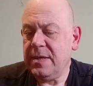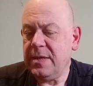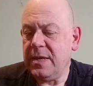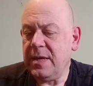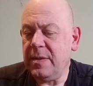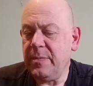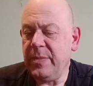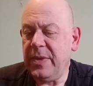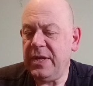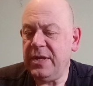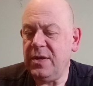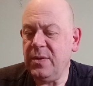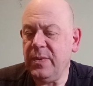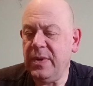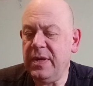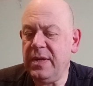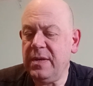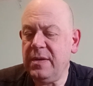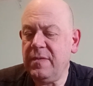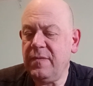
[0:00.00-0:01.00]
I'll menu
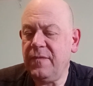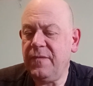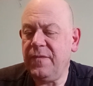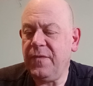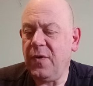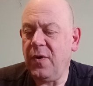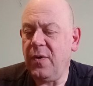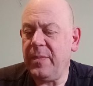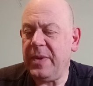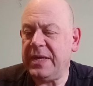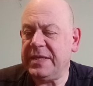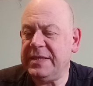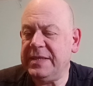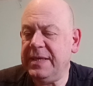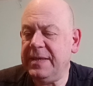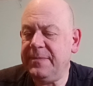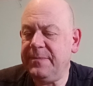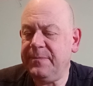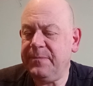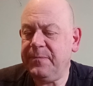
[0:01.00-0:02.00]
it, format
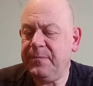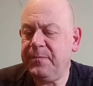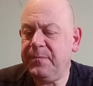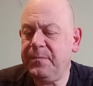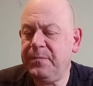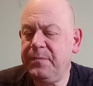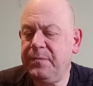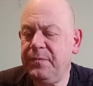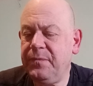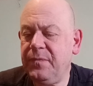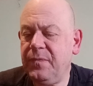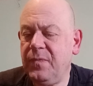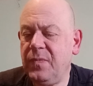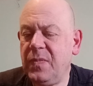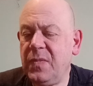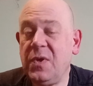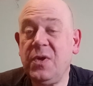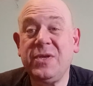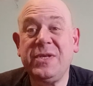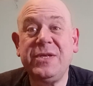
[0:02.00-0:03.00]
it,
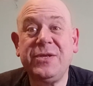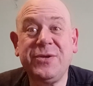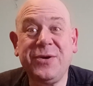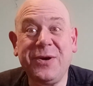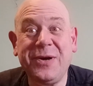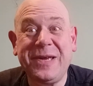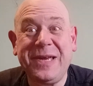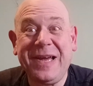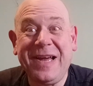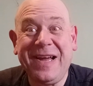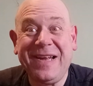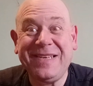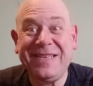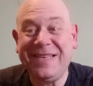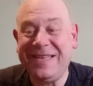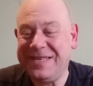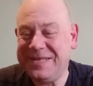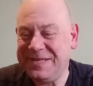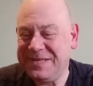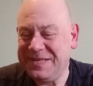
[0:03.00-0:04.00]
because it's got a card
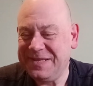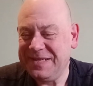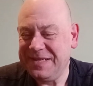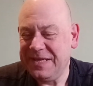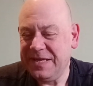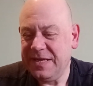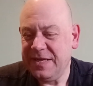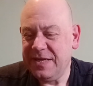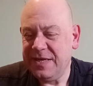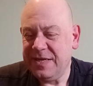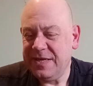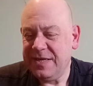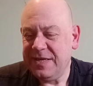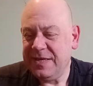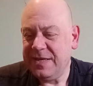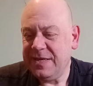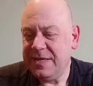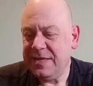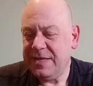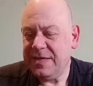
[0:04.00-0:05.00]
in.
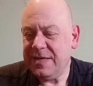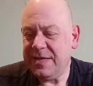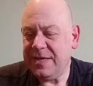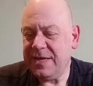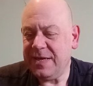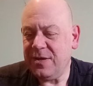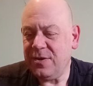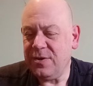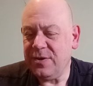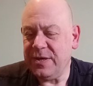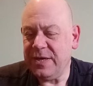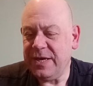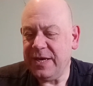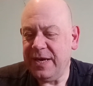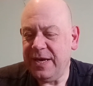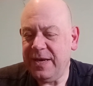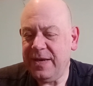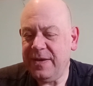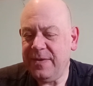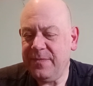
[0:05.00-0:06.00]
Uh,
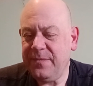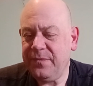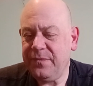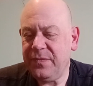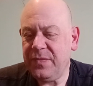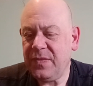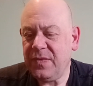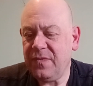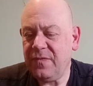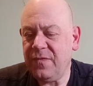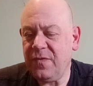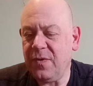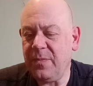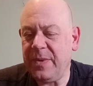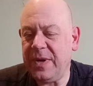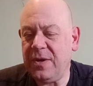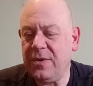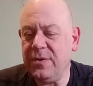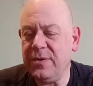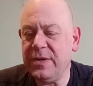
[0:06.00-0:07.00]
okay,
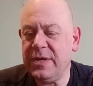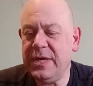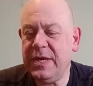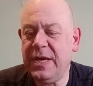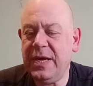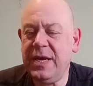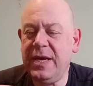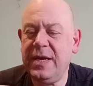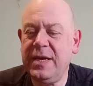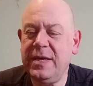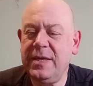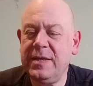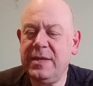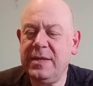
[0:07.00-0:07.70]
format okay,